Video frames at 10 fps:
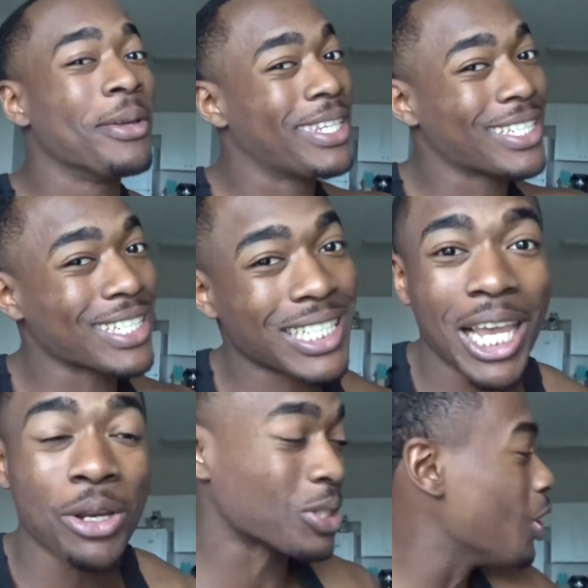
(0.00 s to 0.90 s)
This is
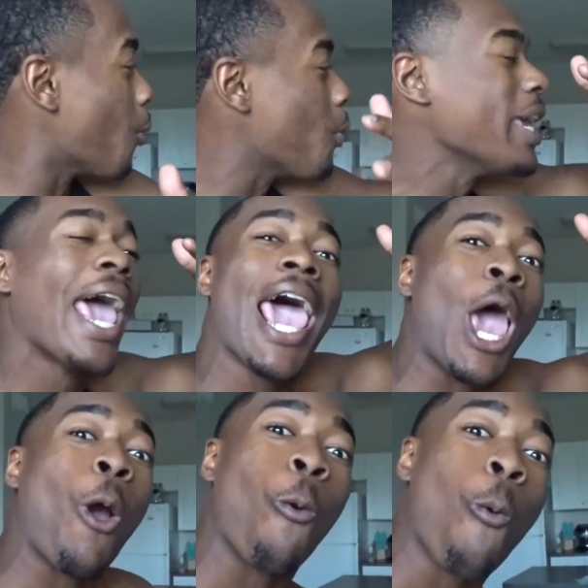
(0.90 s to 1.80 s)
serious. Look, we
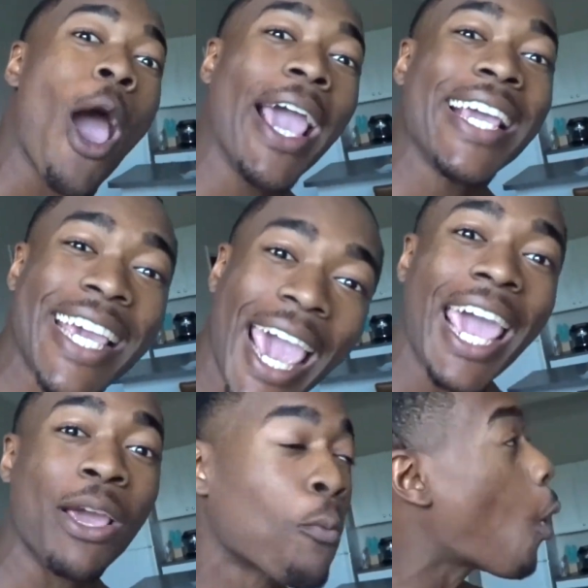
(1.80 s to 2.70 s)
at 1K,